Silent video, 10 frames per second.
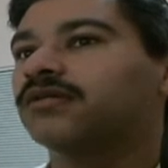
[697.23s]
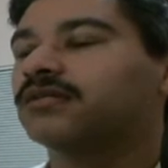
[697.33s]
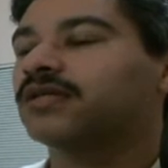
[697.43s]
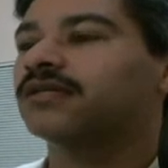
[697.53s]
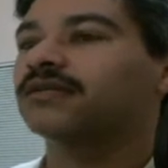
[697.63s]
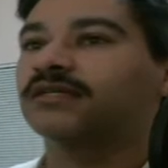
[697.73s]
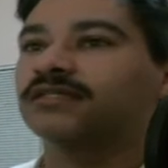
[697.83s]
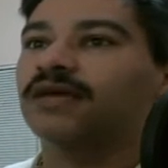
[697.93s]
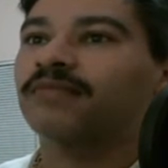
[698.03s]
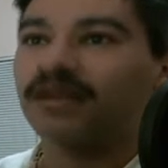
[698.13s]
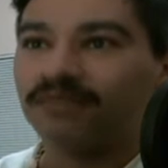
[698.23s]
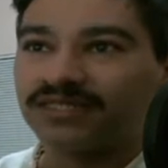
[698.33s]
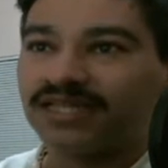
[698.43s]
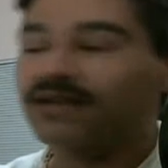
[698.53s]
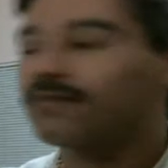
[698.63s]
So that, because I made a
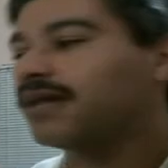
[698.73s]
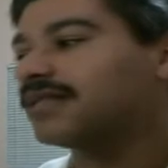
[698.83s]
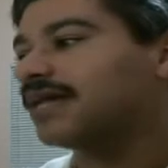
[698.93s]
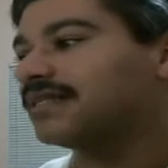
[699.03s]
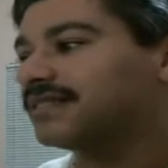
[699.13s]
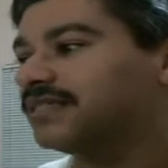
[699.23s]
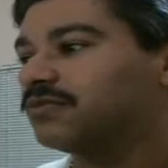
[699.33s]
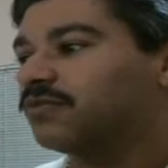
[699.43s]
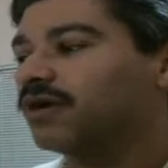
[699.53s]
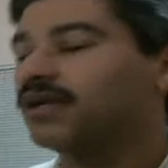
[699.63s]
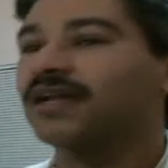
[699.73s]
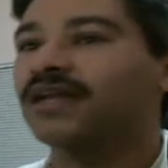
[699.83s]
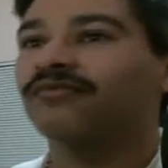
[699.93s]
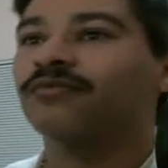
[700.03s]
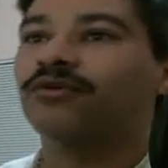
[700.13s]
mistake about that in season 1, I
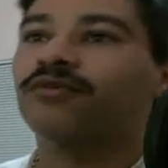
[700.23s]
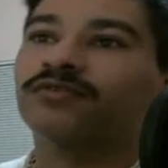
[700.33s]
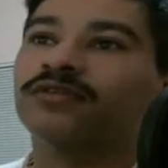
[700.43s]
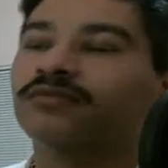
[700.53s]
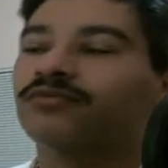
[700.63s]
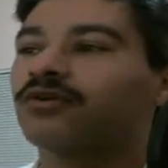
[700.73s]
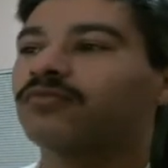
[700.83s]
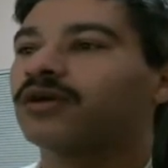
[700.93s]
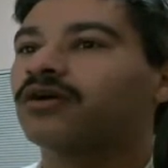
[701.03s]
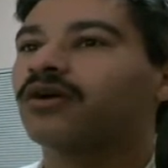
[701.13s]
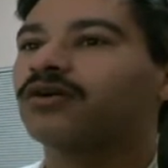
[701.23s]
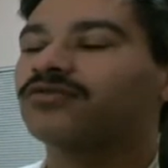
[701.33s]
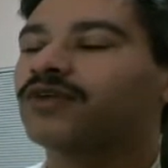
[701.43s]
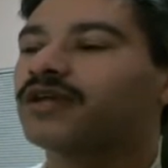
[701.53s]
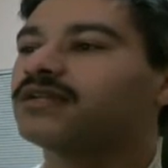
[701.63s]
never perfectly pro'd my
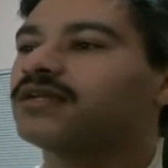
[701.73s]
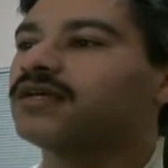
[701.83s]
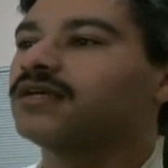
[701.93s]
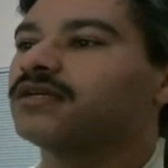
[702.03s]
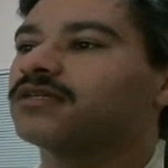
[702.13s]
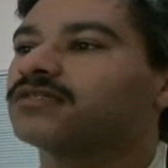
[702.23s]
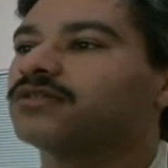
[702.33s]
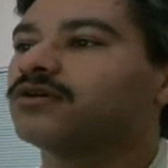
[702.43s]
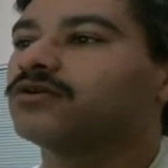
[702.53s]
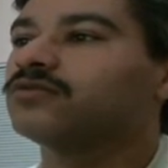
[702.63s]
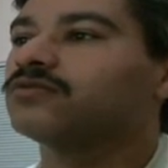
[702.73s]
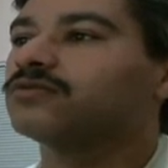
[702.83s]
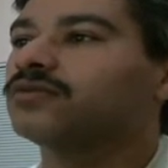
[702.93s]
cards right. So